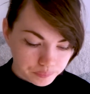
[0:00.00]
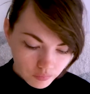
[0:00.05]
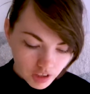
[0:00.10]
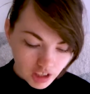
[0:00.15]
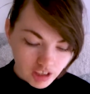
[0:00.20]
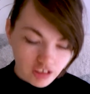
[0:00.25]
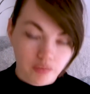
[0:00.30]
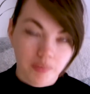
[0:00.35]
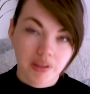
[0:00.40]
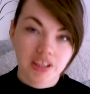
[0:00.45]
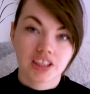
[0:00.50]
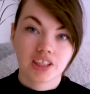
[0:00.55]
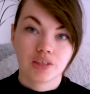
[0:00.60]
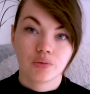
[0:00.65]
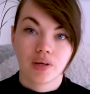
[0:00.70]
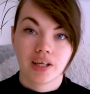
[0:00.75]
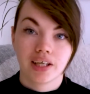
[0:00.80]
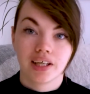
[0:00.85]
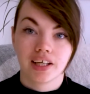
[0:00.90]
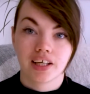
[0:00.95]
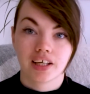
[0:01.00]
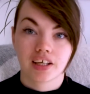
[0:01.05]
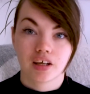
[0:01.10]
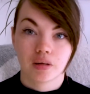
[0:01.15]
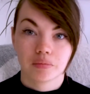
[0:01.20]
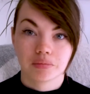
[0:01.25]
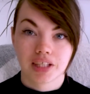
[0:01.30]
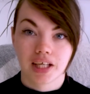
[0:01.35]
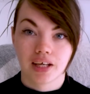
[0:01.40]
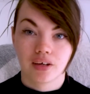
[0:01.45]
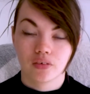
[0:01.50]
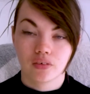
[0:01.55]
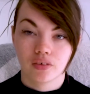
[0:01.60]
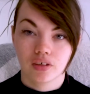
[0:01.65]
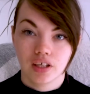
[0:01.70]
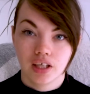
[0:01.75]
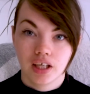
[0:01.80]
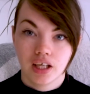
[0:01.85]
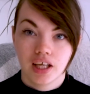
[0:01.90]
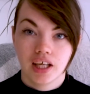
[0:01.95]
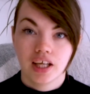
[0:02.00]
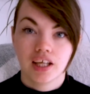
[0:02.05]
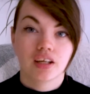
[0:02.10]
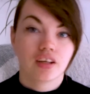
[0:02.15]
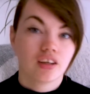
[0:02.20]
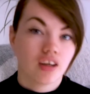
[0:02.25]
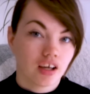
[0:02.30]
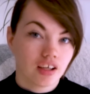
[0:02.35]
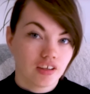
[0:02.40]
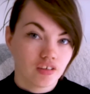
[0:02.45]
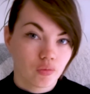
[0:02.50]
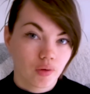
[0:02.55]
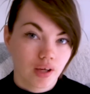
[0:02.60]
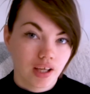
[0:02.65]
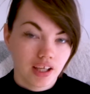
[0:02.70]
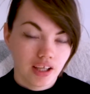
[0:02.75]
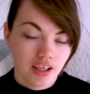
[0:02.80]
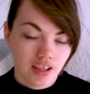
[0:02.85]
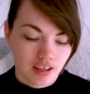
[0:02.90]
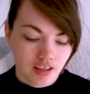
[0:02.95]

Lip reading: especially when it comes out in a nice way,